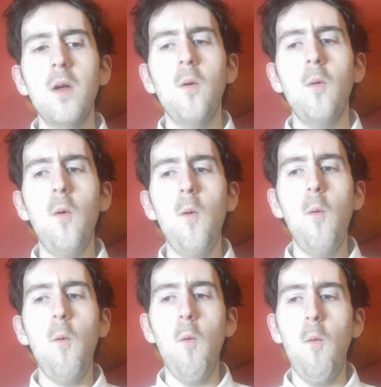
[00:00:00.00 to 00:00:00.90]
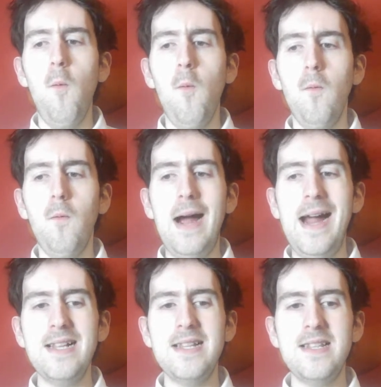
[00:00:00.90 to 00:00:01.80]
all
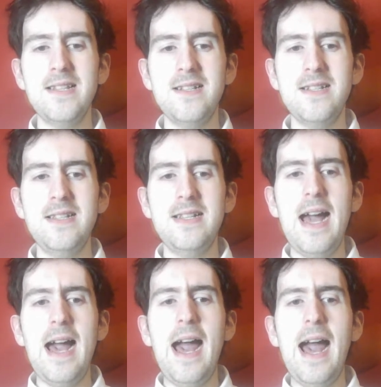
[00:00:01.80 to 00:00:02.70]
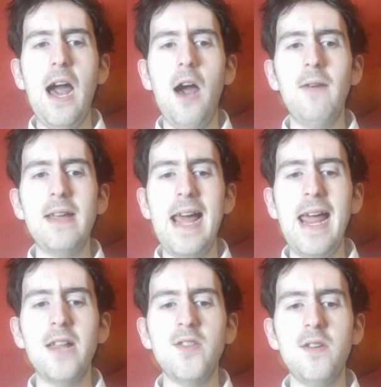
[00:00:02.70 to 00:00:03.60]
right. Now we're
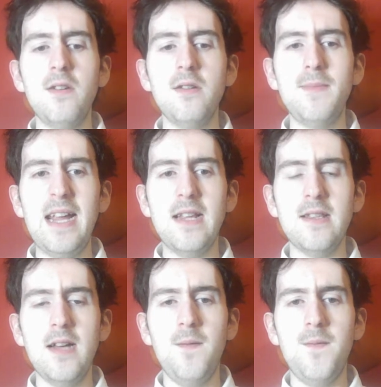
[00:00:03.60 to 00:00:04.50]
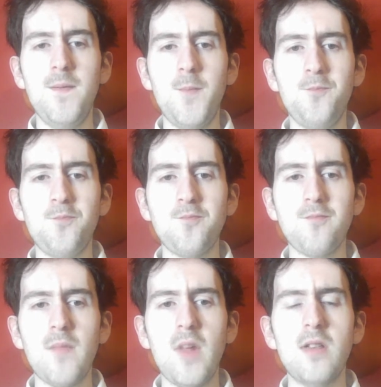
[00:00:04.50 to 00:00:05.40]
getting to the big stuff.
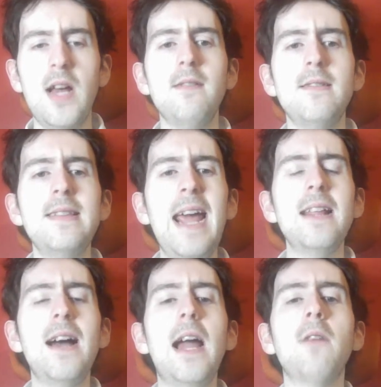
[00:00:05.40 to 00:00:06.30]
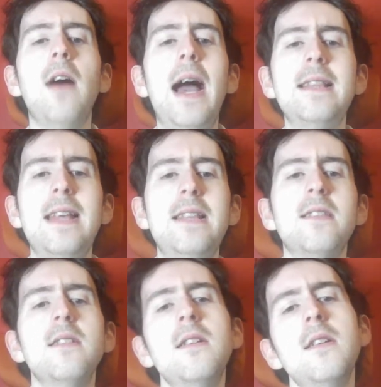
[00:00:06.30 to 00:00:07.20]
So, daylight
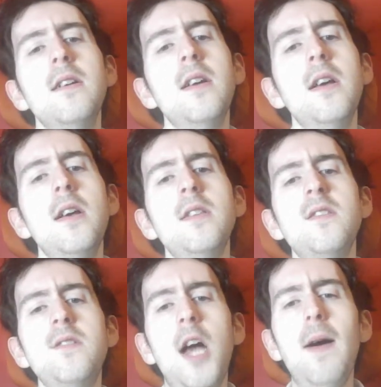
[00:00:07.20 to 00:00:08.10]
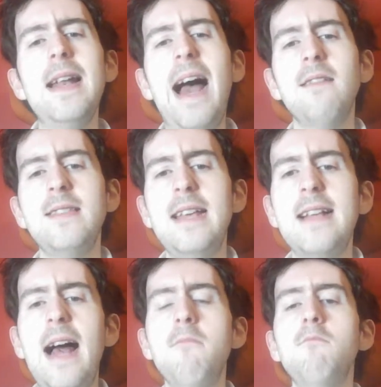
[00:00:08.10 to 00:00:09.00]
arises. Snow announces
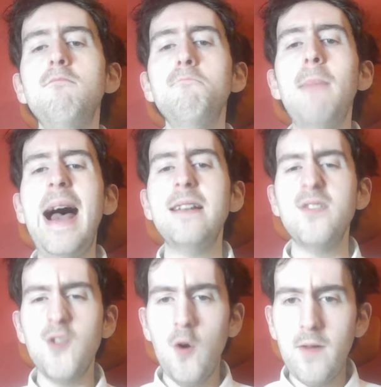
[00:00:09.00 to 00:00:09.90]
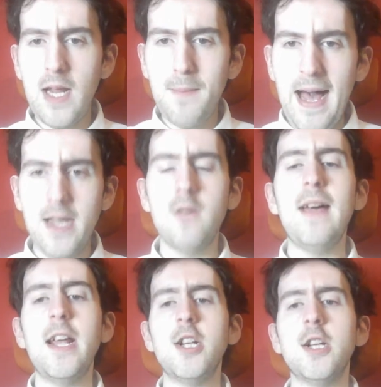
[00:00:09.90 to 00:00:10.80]
a mandatory
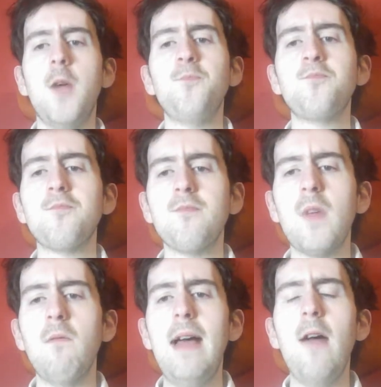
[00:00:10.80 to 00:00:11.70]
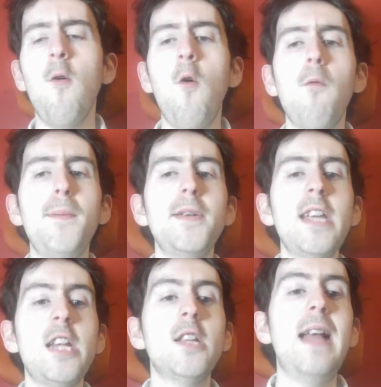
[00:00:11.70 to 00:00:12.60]
evacuation where all
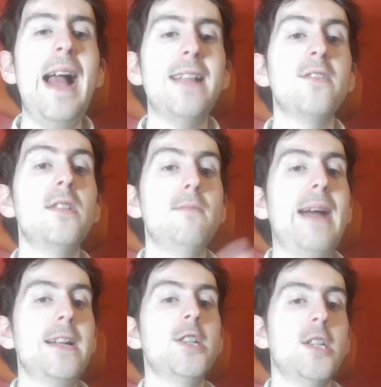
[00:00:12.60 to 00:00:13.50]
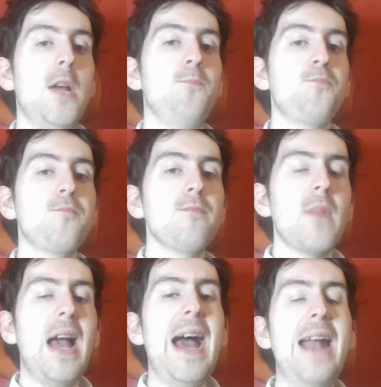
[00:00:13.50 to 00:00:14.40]
refugees should head to the mansion.
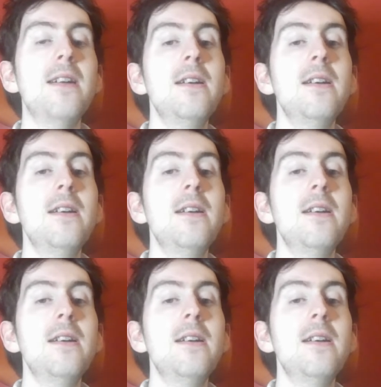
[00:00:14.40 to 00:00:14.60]
And